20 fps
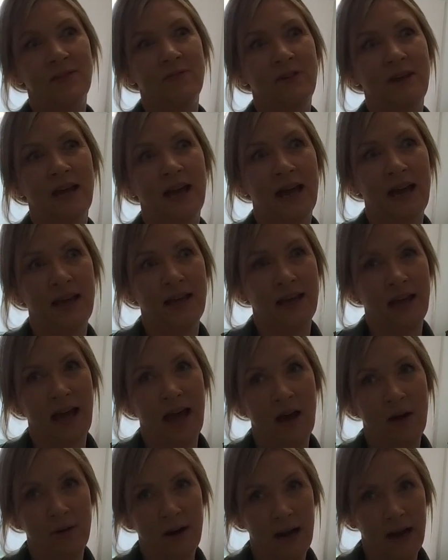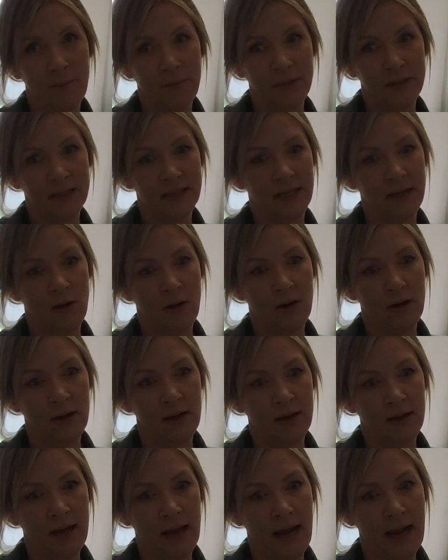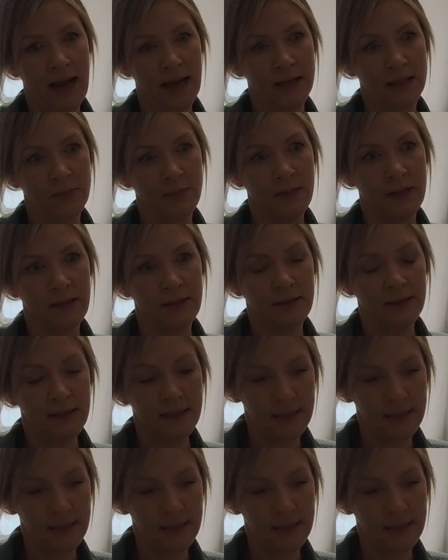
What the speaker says: DVA, our numbers are not allowed to be